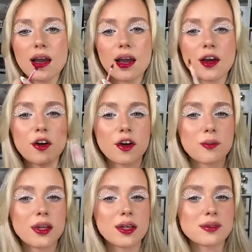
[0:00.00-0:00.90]
Going on
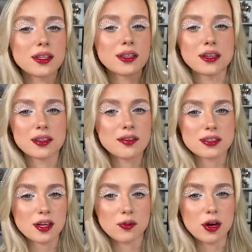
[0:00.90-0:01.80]
my lips, it literally feels
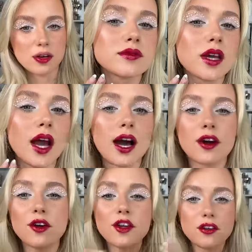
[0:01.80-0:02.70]
like water. How
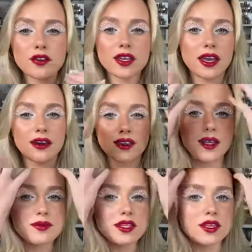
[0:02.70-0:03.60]
do you even get a
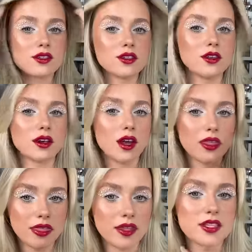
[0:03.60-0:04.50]
lip stain to look
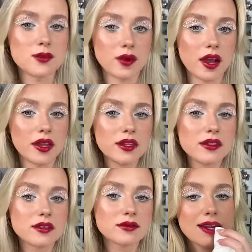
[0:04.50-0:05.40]
this
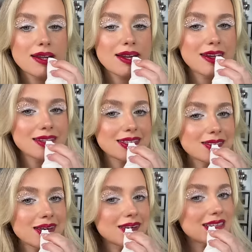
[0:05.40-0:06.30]
bright? Now let's
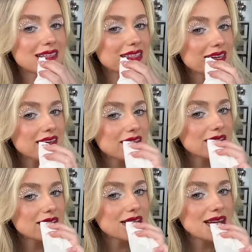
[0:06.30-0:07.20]
wipe this off.
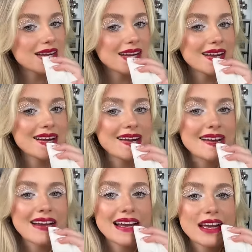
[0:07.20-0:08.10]

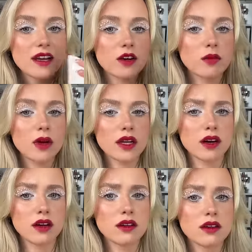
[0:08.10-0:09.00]
Oh my
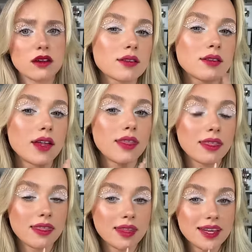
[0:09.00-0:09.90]
god.
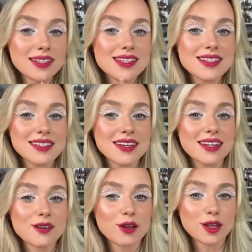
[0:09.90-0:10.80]
This is
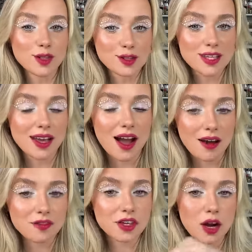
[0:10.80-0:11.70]
literally what it looks like
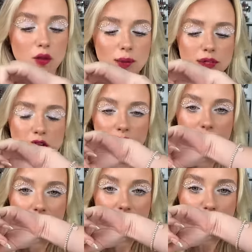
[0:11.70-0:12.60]
after I wiped it
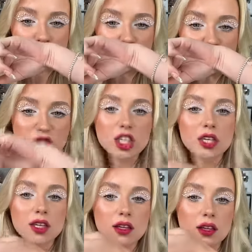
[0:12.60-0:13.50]
off.
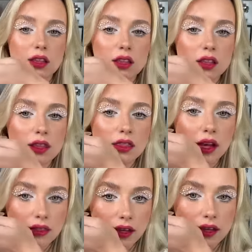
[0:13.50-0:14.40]

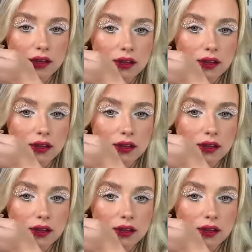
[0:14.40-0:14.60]
Nothing.